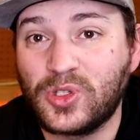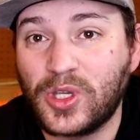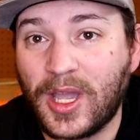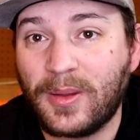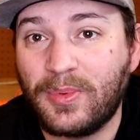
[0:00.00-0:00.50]

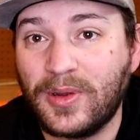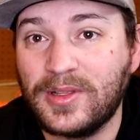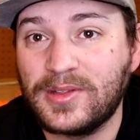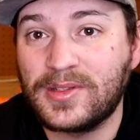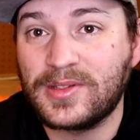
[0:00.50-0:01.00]
check
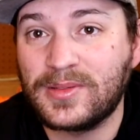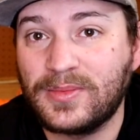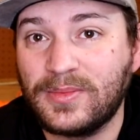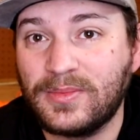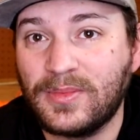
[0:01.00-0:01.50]
prints
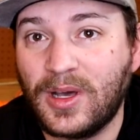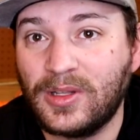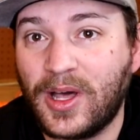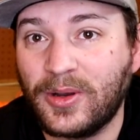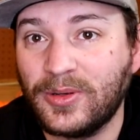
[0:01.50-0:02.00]
a
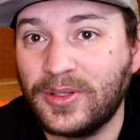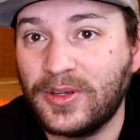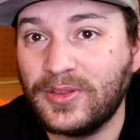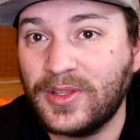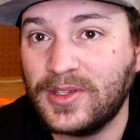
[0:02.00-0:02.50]
lot
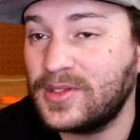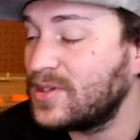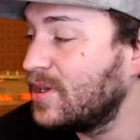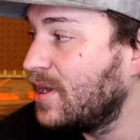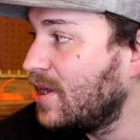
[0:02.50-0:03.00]
earlier than this